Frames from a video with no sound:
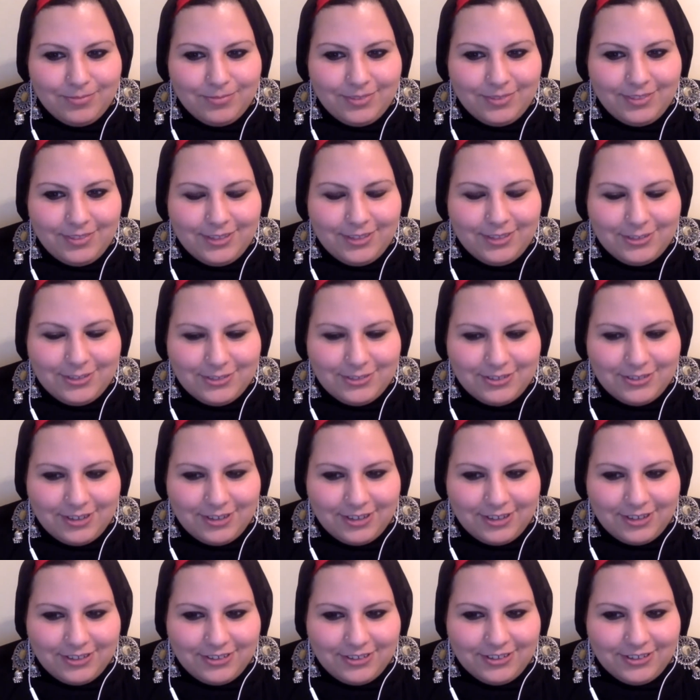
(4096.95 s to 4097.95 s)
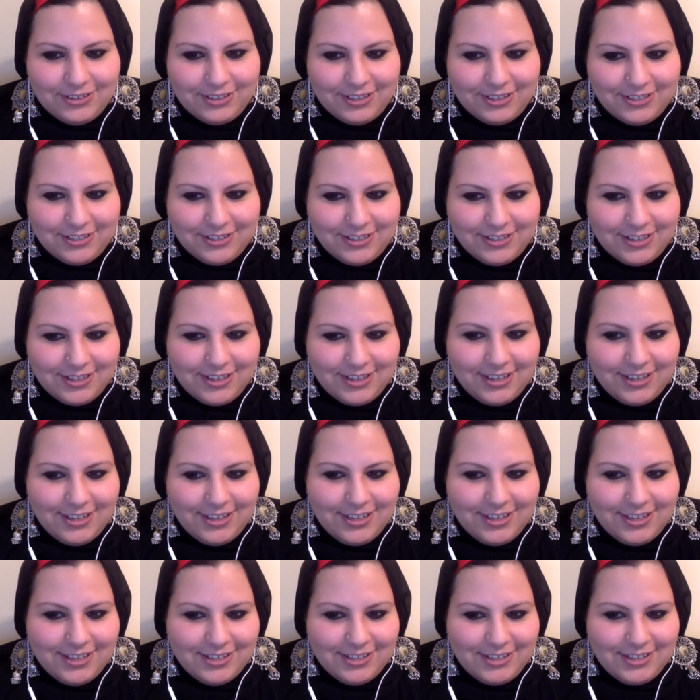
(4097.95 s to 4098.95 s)
this doctor in Kentucky,
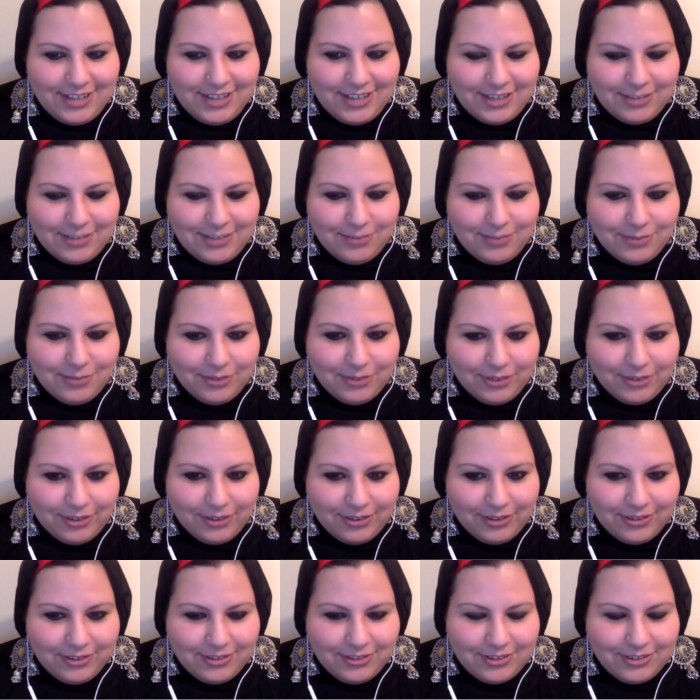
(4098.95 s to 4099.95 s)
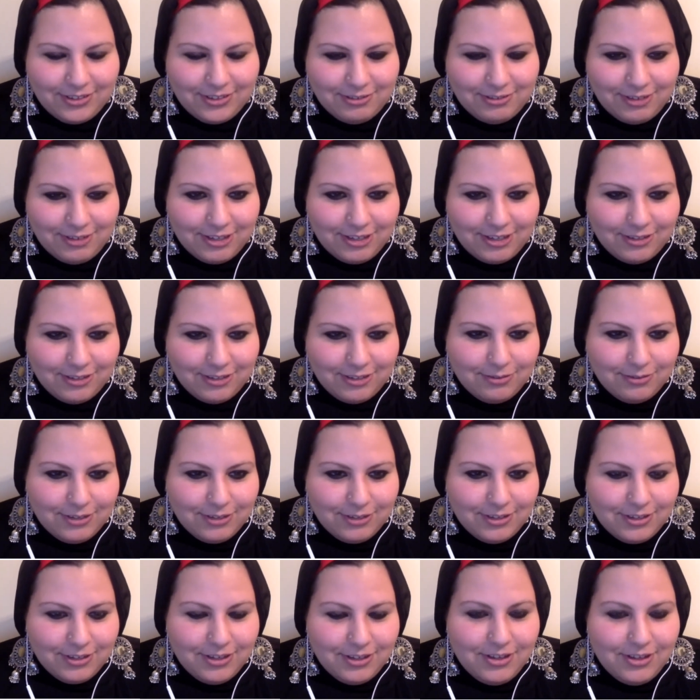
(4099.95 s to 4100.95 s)
he attacked four girls and strangled one